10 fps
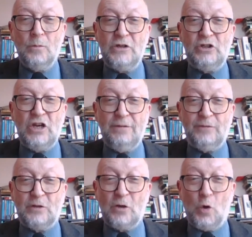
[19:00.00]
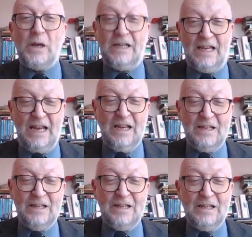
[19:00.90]
We shift quickly
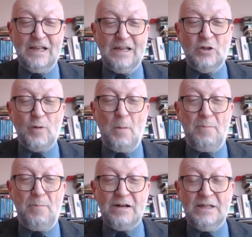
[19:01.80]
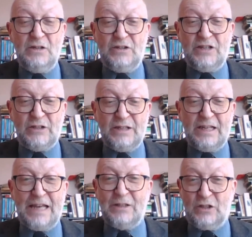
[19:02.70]
into a barren desert
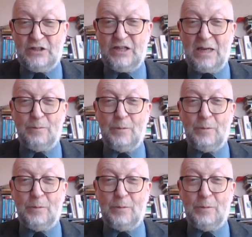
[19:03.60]
landscape,